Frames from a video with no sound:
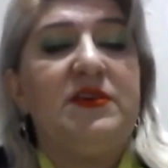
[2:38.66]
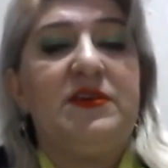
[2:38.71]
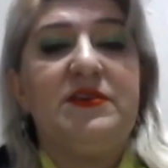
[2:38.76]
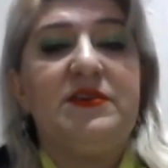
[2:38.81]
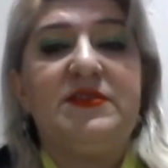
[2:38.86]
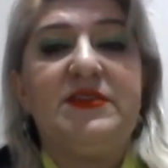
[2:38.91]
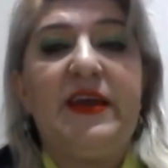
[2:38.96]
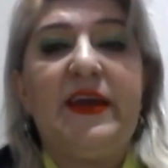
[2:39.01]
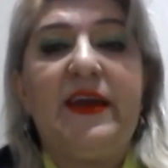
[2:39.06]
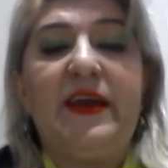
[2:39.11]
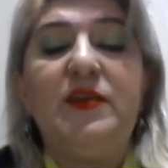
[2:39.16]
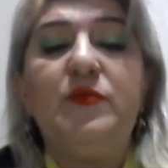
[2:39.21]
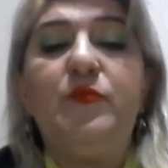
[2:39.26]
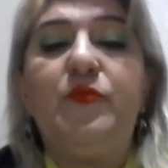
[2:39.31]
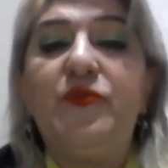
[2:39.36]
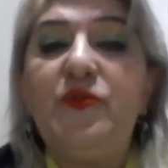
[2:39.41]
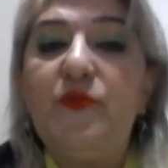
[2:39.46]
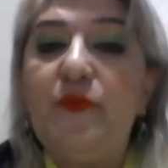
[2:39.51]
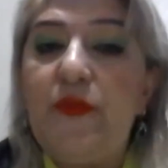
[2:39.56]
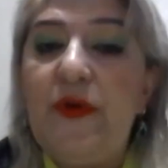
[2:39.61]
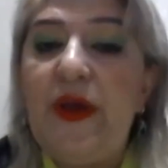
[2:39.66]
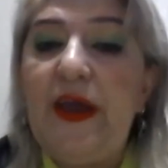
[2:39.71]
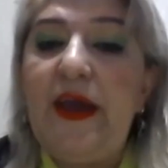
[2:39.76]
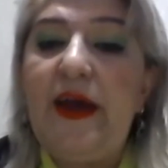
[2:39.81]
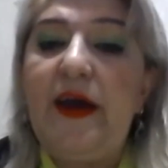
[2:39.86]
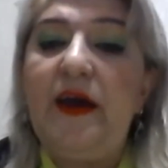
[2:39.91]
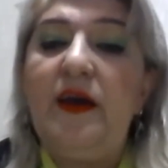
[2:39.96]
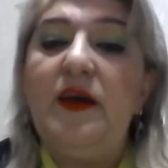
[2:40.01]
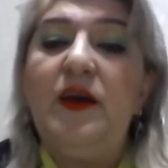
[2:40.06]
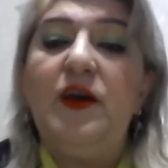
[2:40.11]
they can
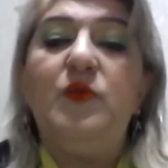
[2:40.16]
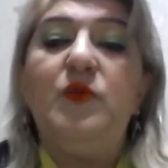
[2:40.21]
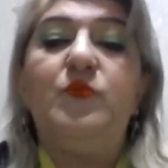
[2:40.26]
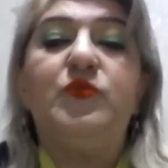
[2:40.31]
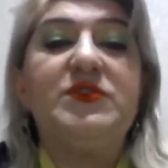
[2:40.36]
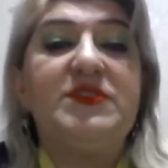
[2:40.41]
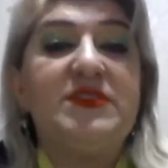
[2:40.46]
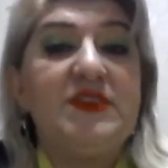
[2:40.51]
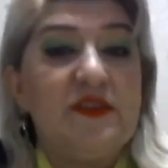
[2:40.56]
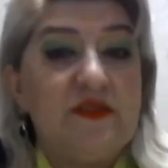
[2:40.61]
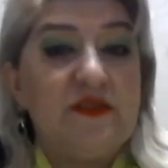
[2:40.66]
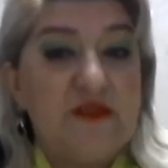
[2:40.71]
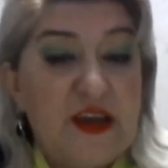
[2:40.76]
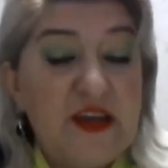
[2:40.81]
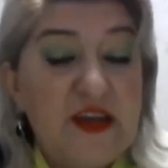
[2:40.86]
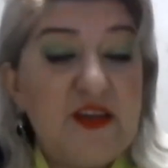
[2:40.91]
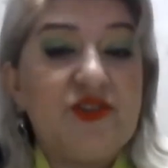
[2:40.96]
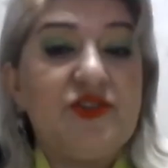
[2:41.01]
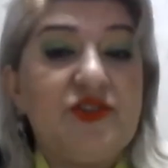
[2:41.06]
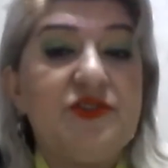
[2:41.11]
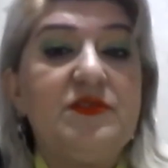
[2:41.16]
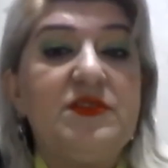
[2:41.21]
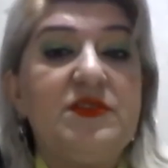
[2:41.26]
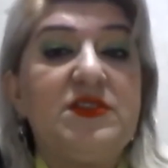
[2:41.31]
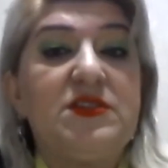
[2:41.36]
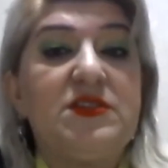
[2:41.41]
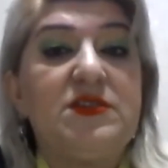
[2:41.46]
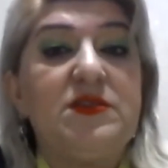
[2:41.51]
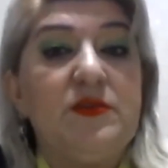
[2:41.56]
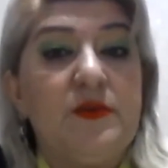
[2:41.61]
prepare
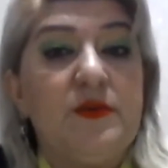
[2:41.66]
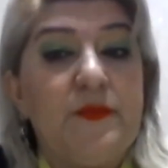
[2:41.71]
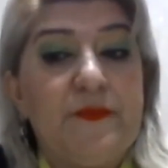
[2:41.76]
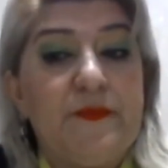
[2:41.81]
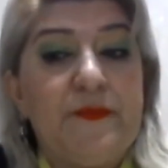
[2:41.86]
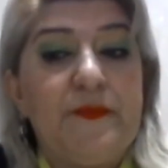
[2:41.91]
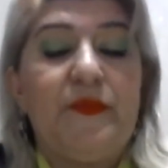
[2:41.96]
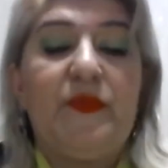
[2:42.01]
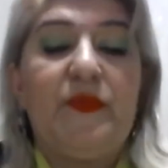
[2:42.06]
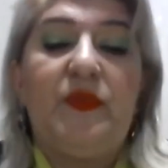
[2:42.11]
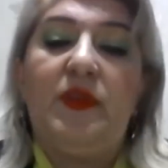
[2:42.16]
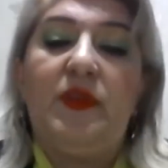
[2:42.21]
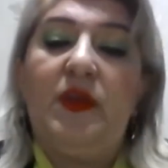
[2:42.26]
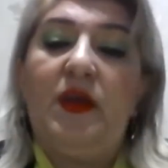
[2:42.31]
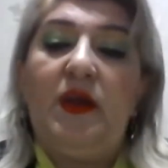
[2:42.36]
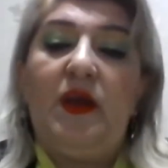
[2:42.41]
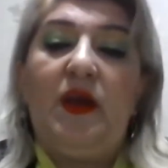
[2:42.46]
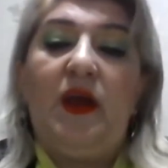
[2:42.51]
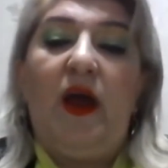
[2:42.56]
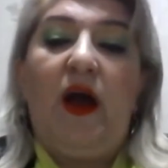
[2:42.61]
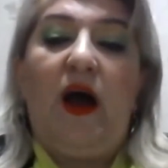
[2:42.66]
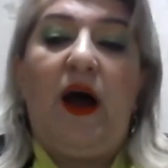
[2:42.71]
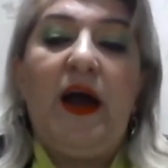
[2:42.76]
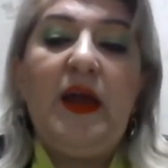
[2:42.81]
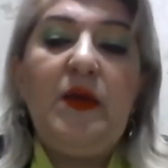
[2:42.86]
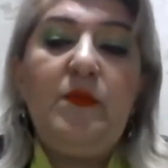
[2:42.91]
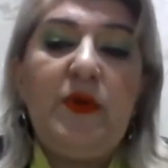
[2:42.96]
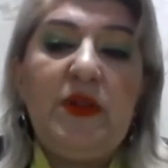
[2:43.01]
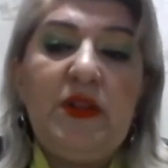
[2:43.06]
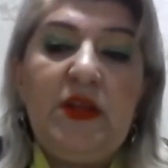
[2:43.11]
presentations.
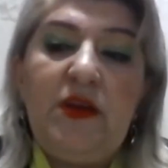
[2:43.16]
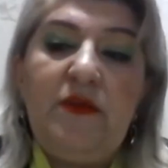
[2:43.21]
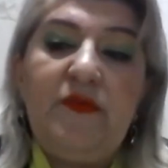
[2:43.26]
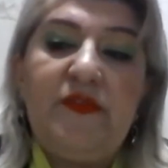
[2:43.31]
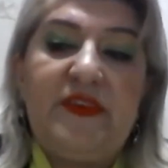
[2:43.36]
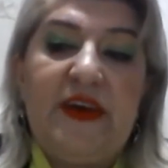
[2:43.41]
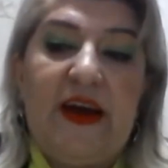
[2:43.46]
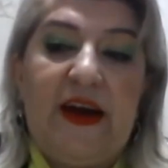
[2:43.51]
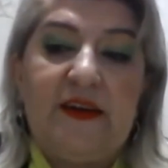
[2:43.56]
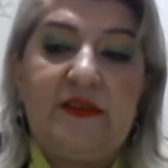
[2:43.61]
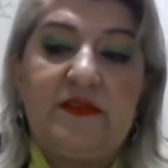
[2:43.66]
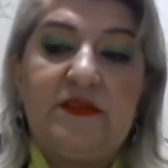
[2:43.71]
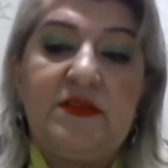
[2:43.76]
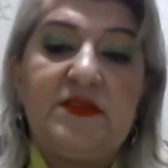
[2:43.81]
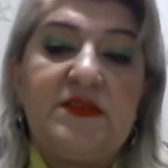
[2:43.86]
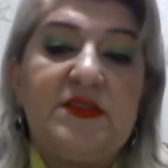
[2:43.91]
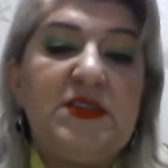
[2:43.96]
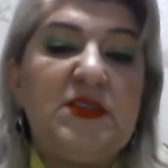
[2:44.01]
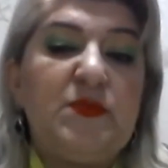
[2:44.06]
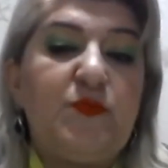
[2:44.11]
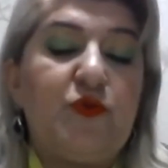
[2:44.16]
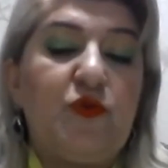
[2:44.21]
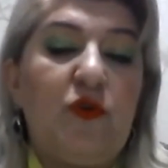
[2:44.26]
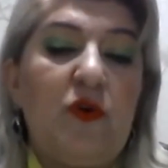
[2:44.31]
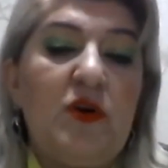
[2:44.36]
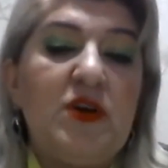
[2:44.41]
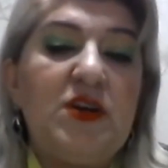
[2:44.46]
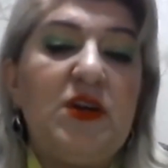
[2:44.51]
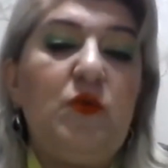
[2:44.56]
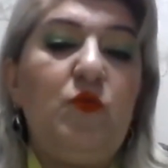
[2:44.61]
I believe that this
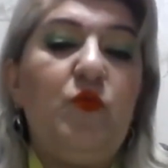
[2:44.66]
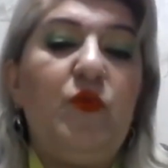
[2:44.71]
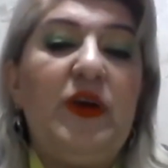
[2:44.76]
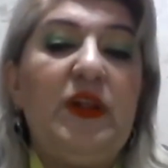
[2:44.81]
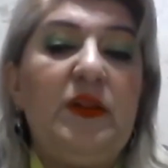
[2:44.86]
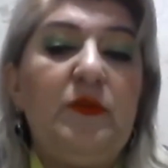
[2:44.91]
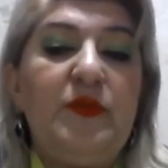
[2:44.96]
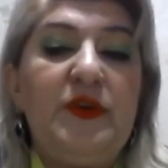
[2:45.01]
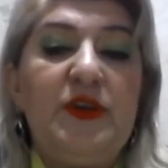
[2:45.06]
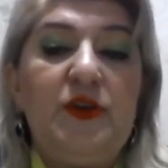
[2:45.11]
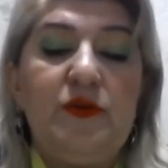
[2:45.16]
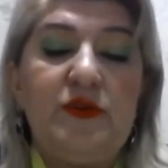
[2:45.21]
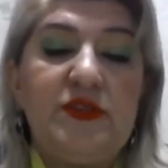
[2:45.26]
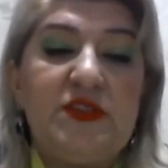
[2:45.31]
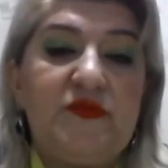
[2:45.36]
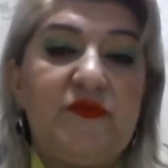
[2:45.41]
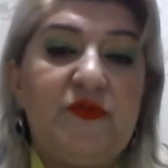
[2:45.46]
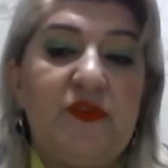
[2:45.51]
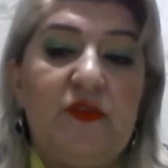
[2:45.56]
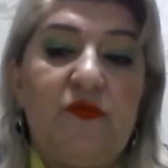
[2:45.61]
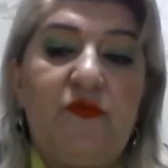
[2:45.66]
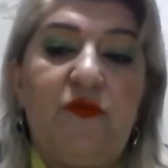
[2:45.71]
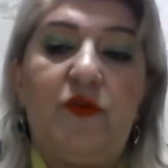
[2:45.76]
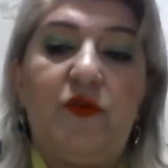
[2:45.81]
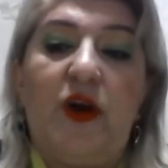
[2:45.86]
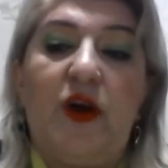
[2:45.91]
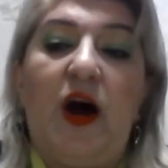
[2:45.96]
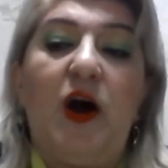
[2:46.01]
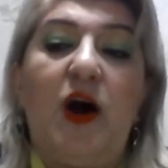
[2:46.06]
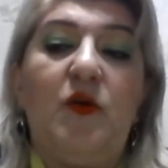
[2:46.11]
program will be useful
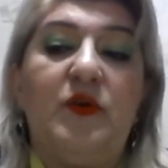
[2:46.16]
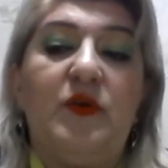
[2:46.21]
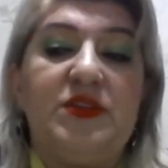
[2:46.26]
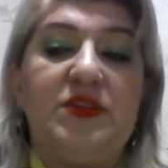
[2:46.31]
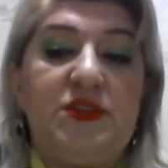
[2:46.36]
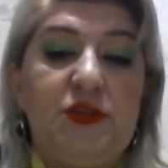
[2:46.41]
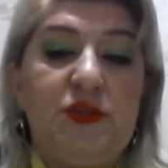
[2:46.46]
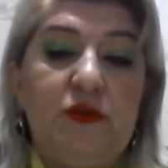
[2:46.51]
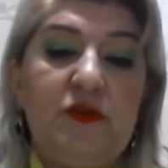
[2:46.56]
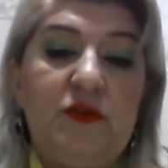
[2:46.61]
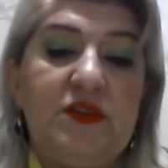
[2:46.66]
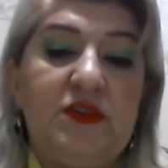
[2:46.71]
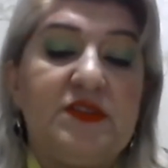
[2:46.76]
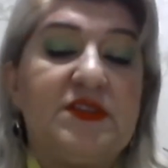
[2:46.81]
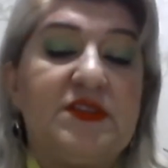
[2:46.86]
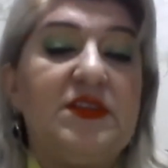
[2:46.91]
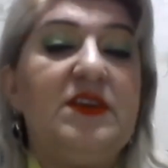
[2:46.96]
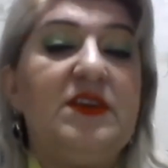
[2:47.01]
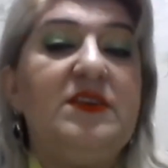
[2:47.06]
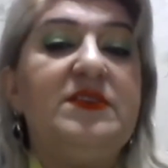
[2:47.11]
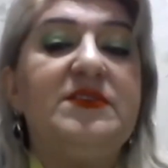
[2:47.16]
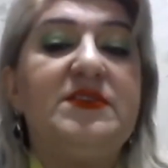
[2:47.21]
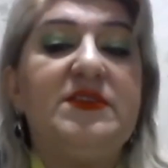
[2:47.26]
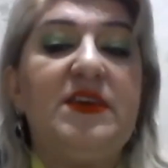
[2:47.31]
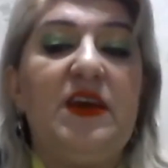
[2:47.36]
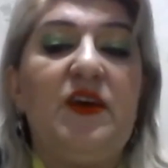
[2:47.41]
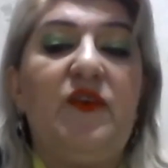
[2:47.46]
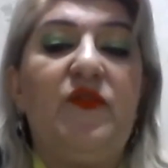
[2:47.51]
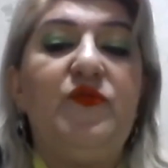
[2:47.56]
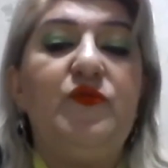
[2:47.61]
for our students in
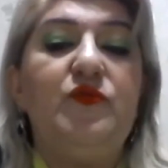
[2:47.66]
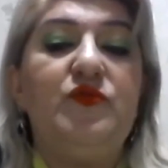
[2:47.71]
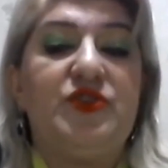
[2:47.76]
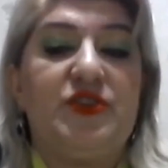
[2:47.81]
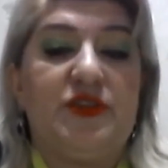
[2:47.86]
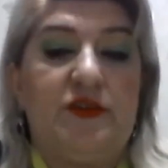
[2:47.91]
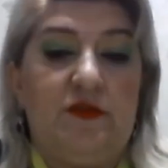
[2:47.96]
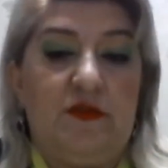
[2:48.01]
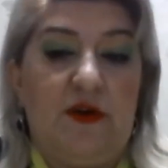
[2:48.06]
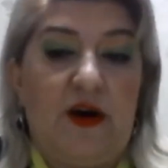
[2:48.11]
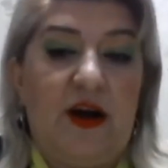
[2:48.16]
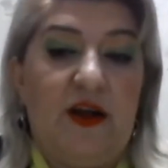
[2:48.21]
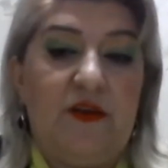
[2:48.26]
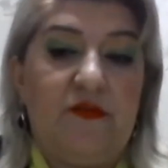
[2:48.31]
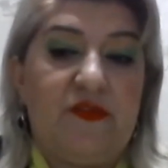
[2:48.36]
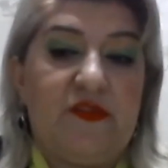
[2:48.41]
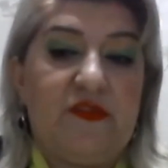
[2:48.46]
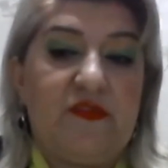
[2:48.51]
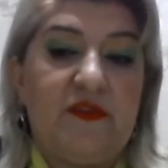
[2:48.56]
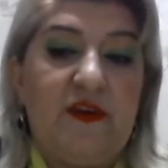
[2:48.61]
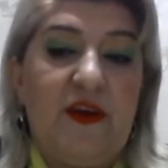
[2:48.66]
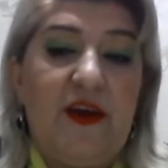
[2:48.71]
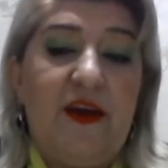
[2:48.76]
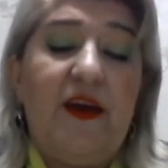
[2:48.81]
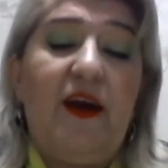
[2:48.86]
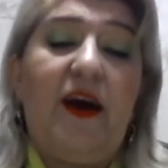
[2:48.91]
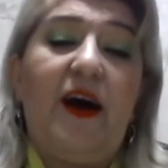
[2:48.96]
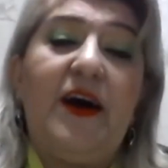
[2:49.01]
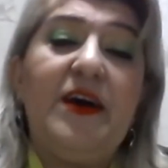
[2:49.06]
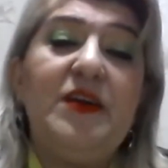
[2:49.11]
their future lives.
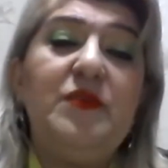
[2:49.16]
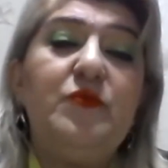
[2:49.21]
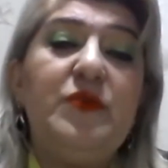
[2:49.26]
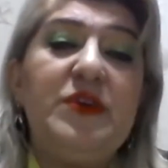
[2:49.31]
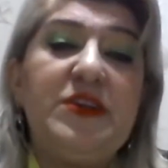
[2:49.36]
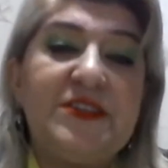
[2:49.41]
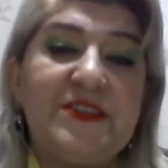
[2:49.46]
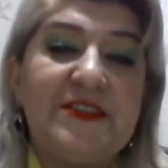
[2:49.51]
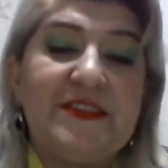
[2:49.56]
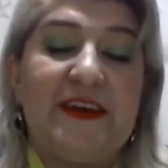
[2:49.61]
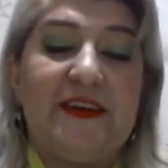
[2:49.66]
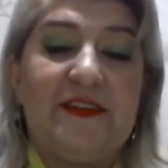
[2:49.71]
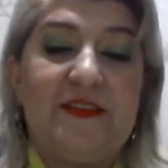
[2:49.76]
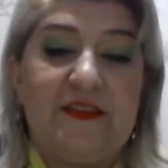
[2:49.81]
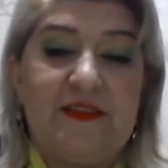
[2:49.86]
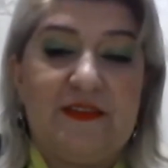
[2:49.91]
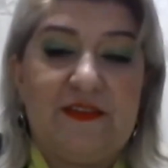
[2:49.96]
I wish that